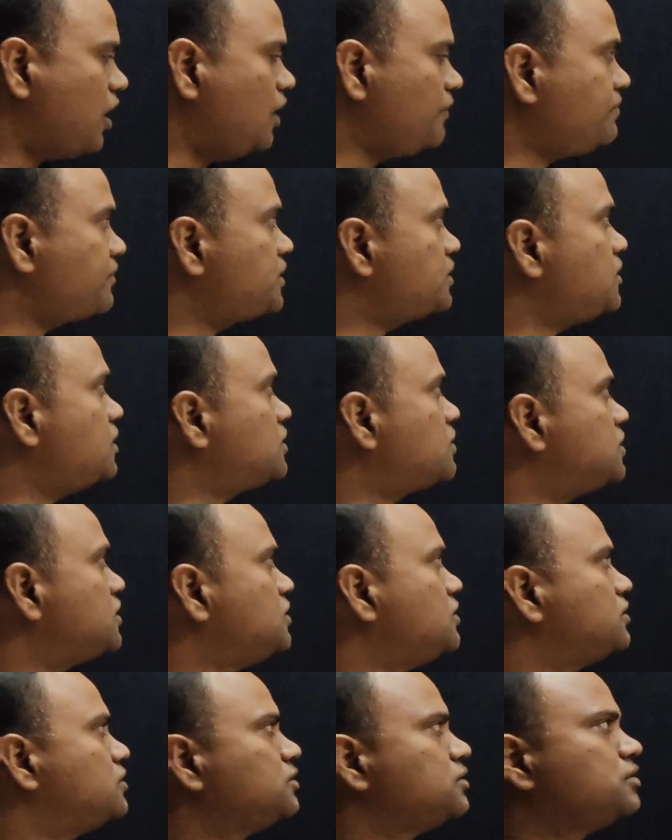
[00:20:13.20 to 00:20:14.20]
After
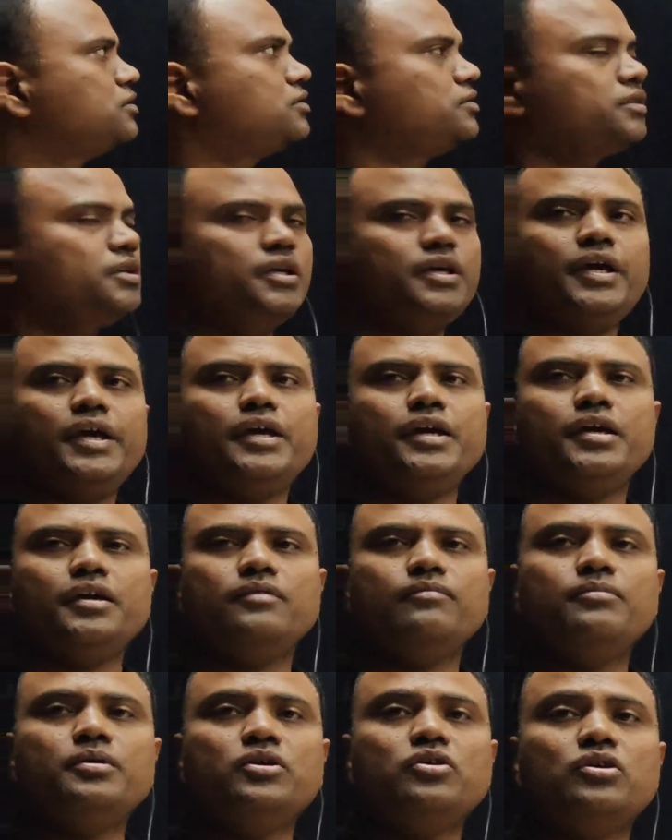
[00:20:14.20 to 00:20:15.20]
that A,
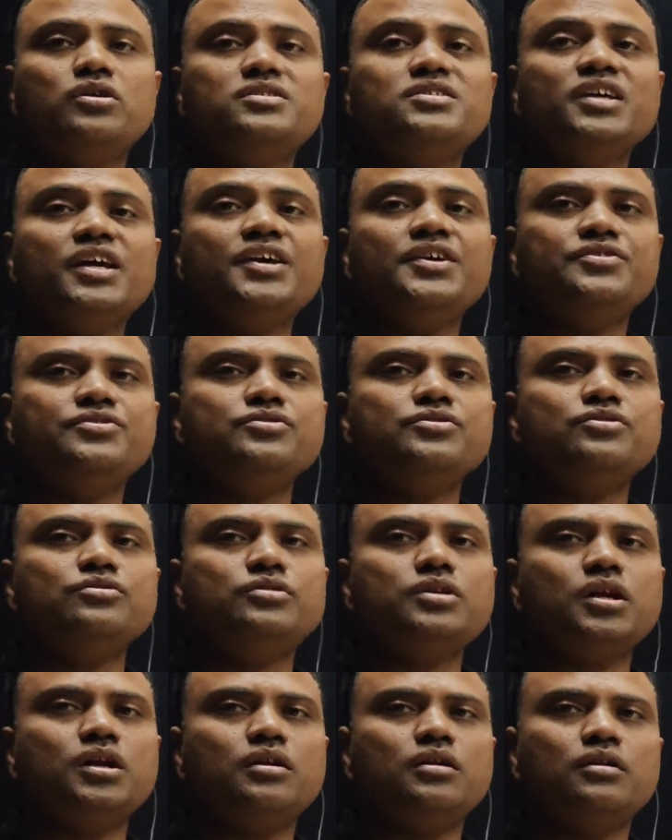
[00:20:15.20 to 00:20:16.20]
because A is
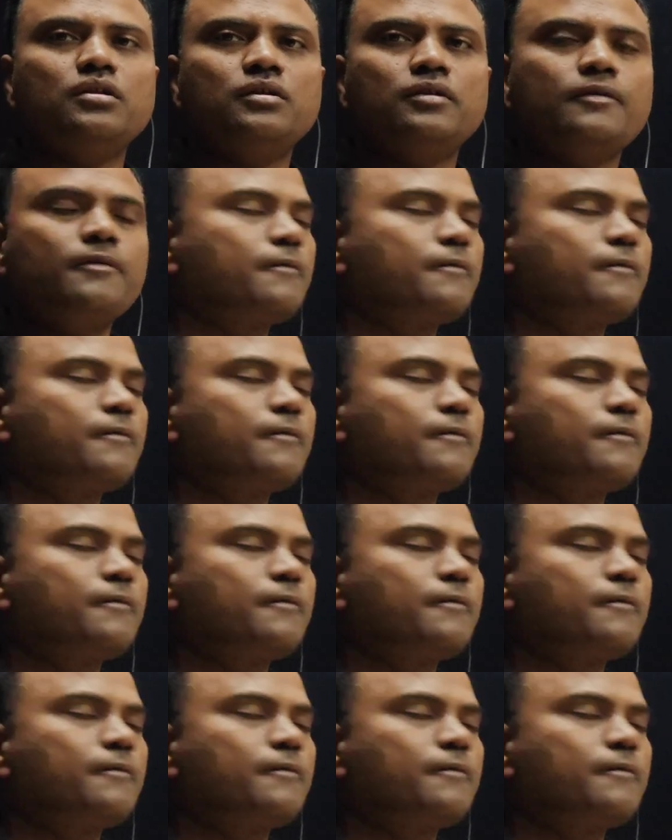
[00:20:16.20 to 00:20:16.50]
neutral.